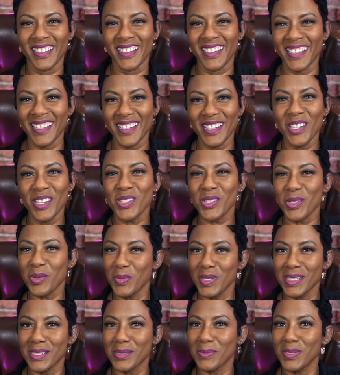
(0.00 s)
And there's going to
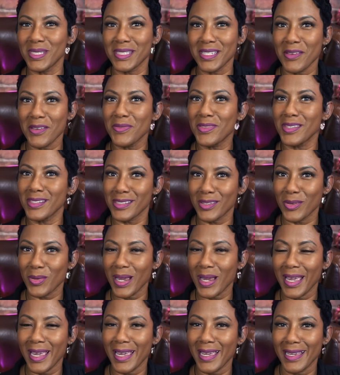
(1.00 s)
be some stuff that's
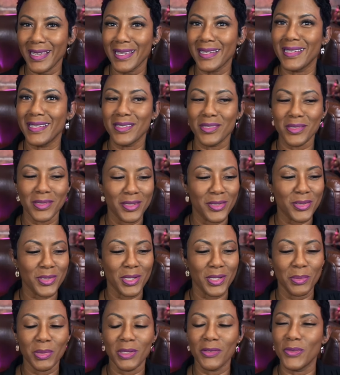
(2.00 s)
great. And then there's going
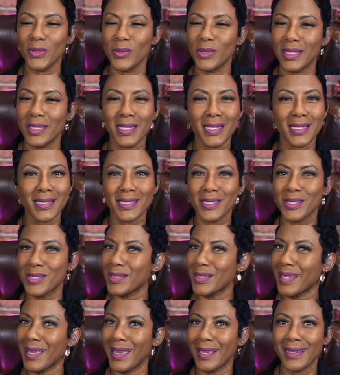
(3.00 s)
to be a few things that you're
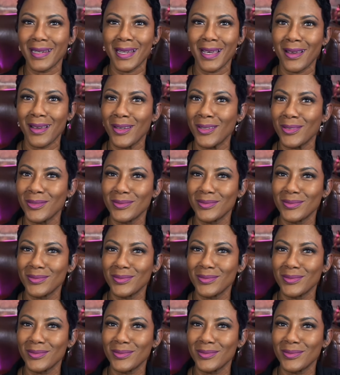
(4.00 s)
like, no.